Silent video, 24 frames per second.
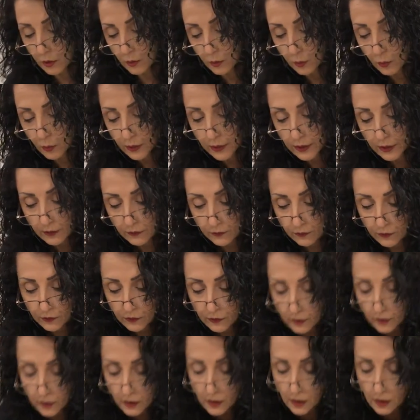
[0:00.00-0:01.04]
or whatever.
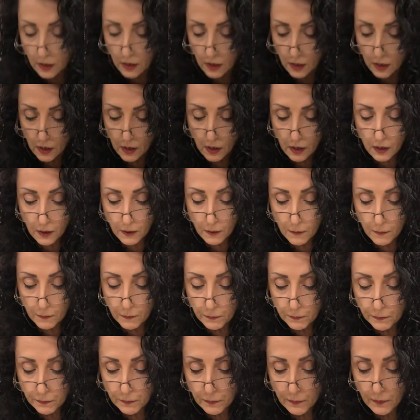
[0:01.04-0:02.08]

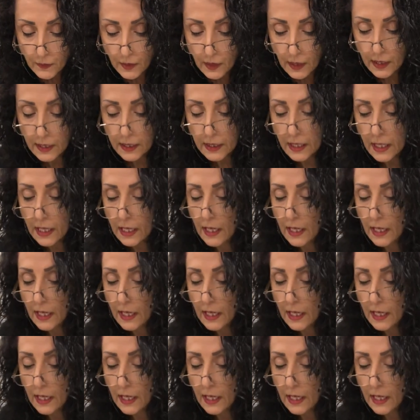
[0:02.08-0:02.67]
And I